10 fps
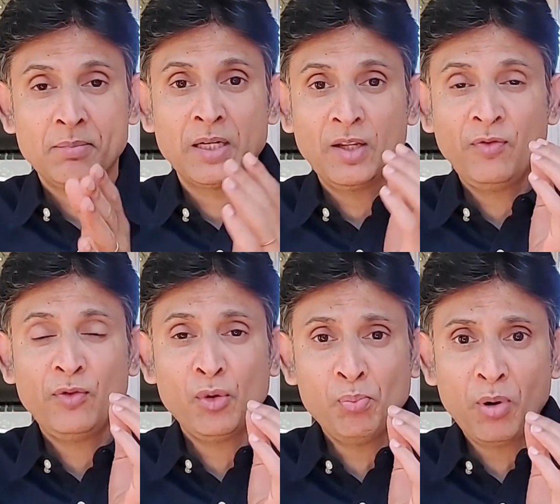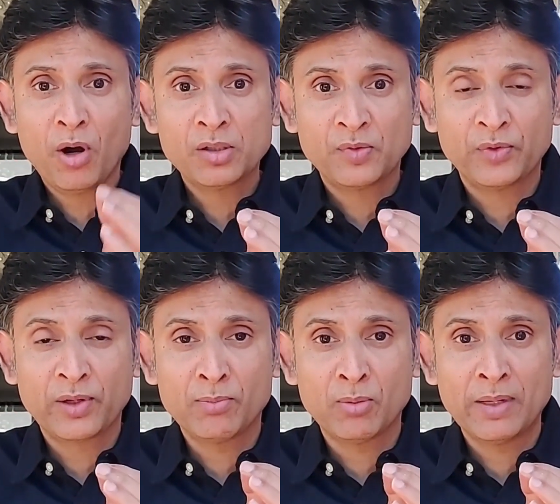But if you pause
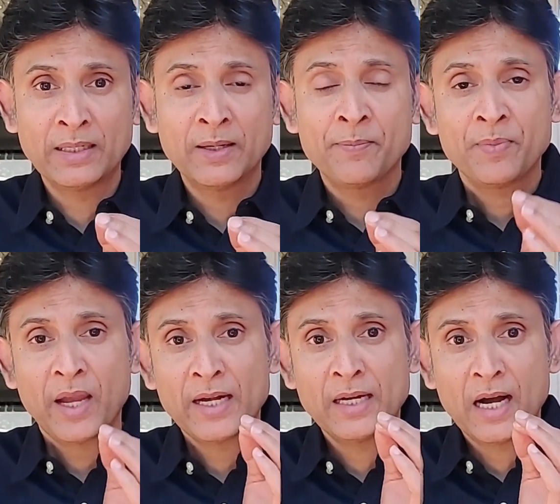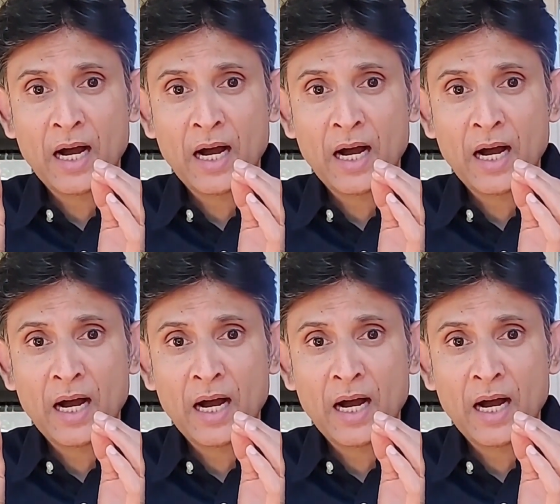for a moment and